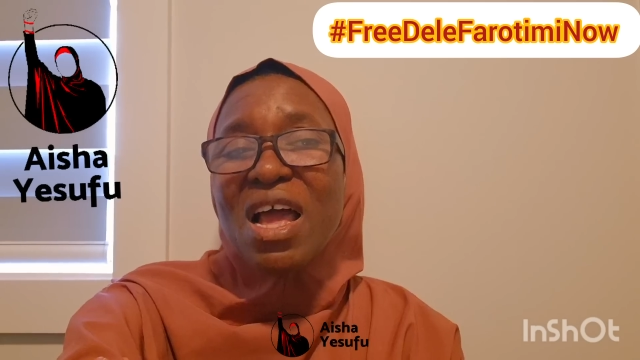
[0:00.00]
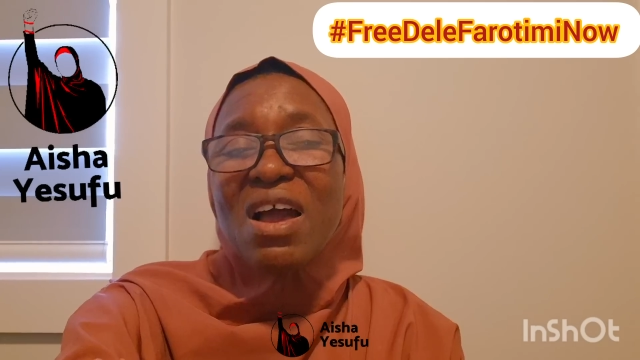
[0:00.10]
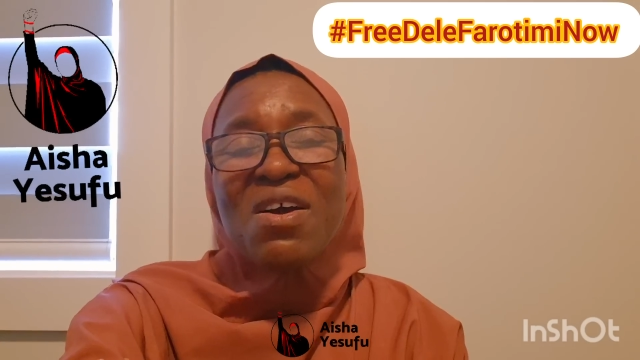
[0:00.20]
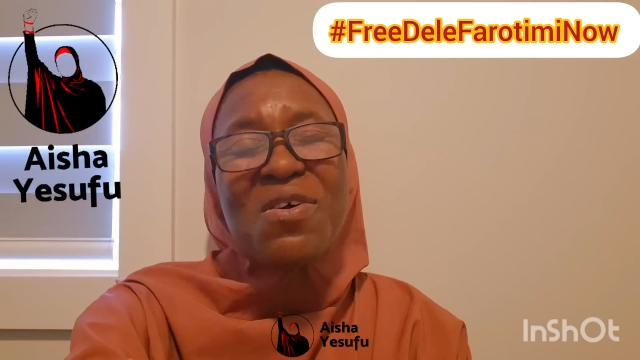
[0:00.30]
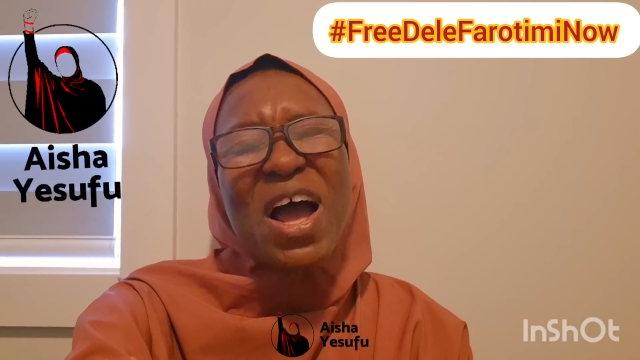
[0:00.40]

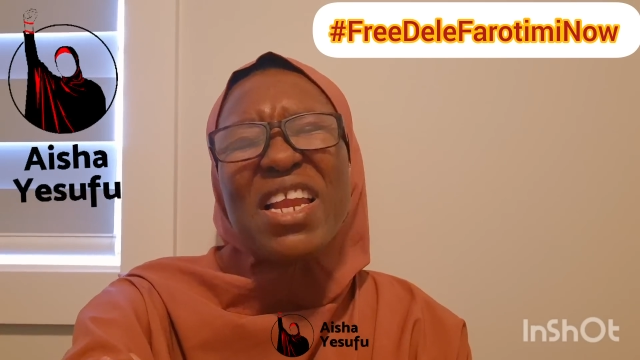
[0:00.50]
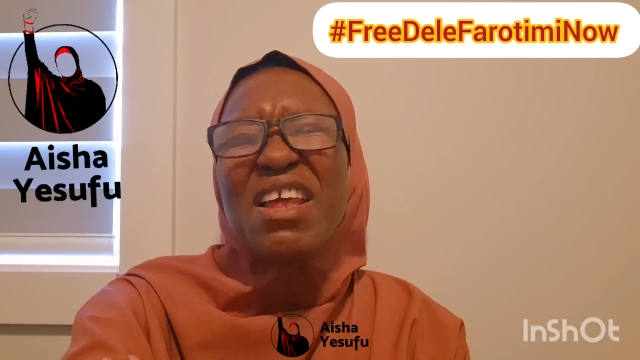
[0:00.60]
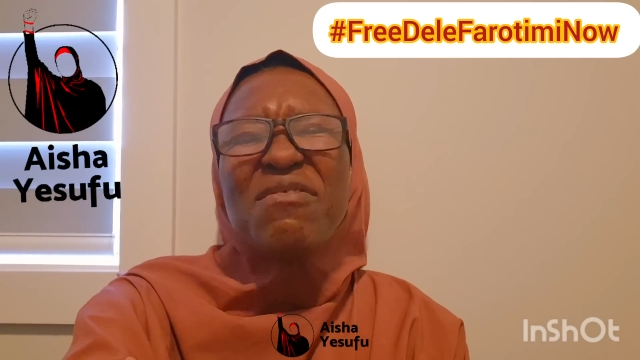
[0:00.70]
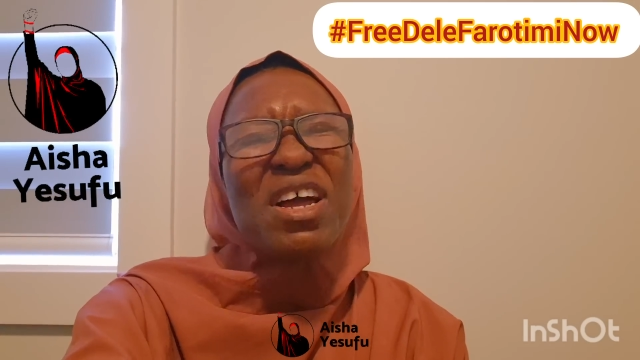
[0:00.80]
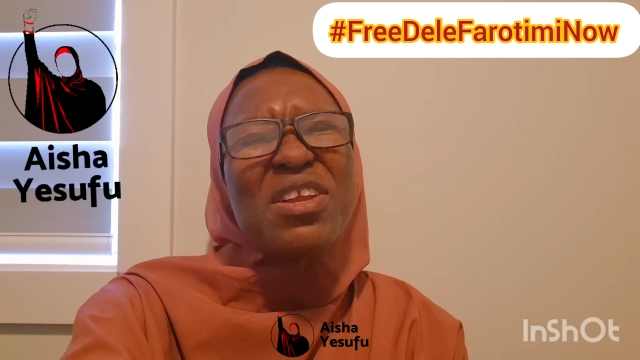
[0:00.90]
oh, I
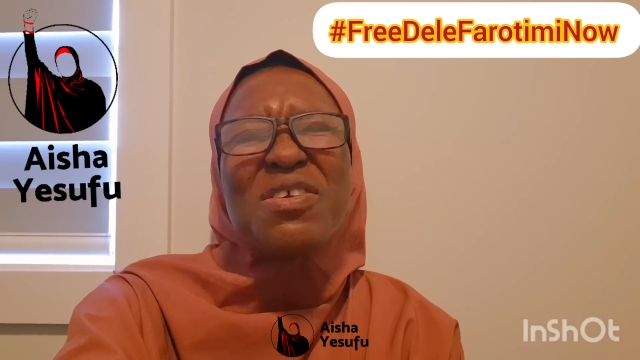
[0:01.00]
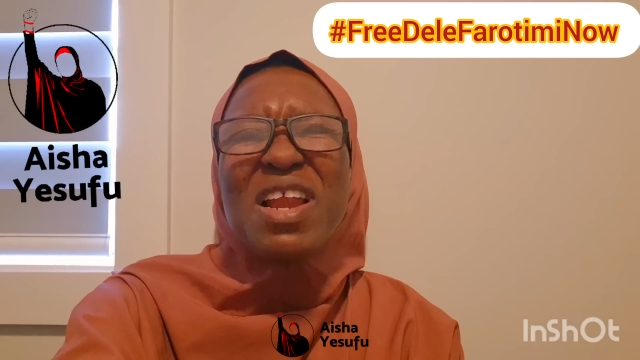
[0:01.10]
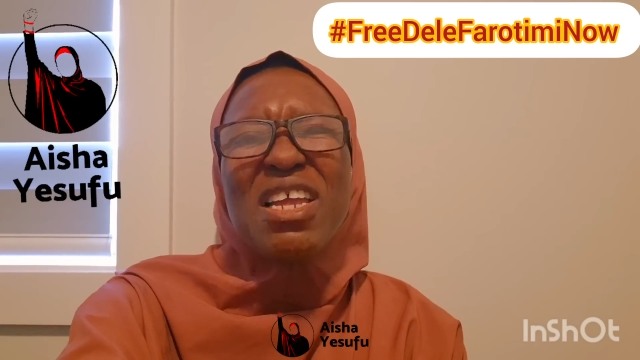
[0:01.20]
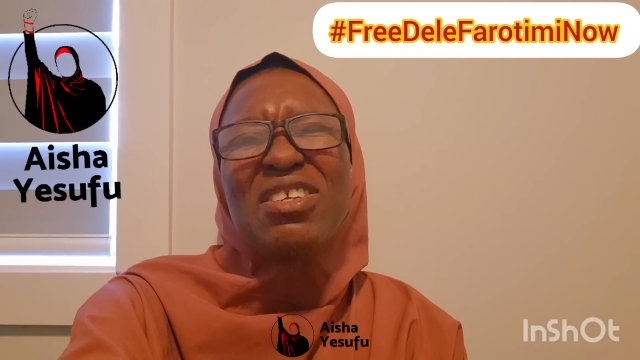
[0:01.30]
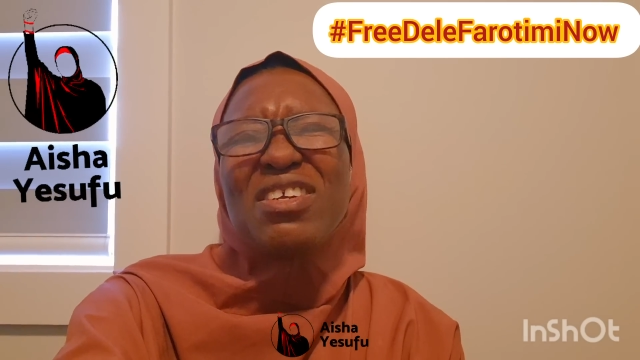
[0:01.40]
never knew
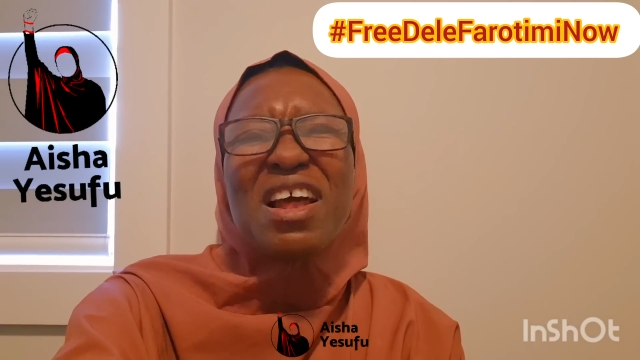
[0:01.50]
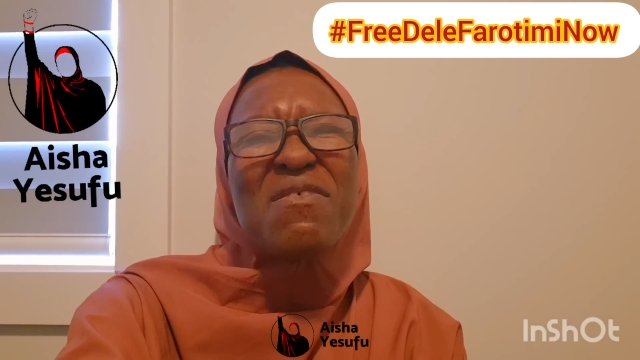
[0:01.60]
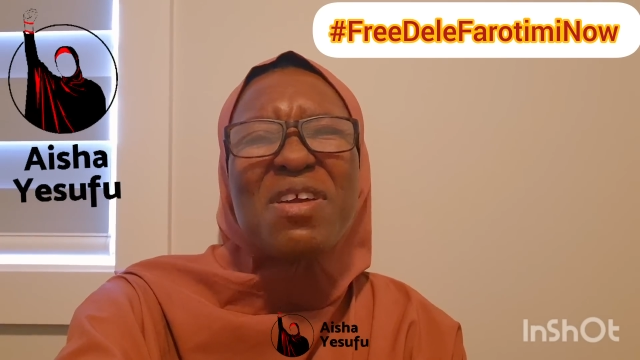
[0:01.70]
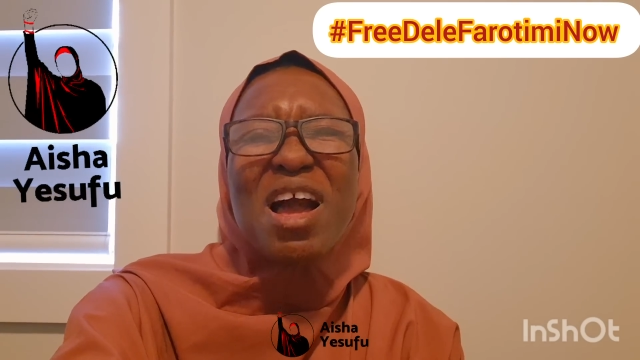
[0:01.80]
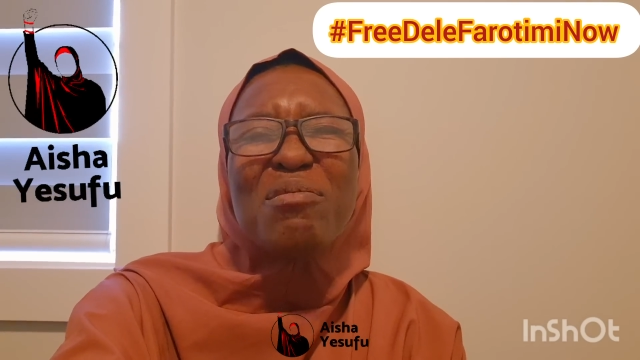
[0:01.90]
Nigeria
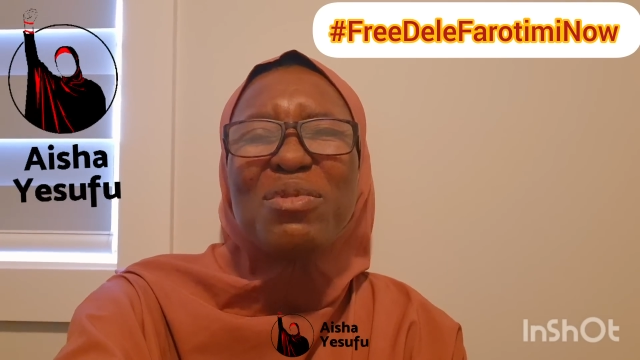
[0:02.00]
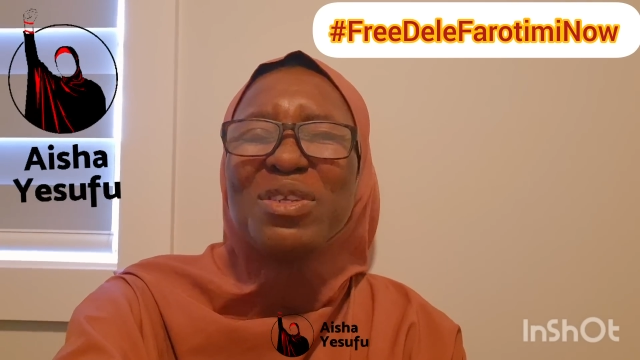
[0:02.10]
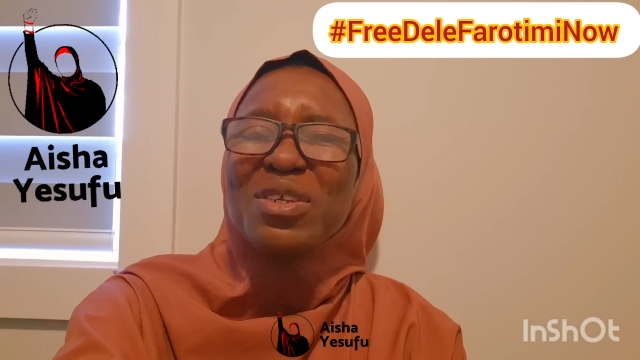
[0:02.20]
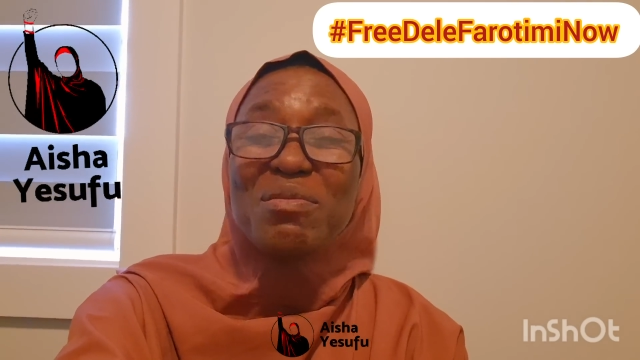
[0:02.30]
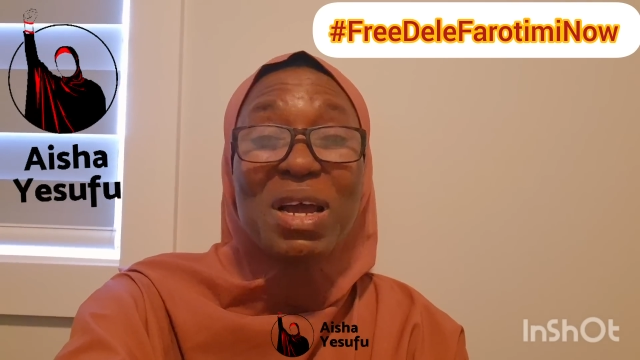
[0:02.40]
will happen to me.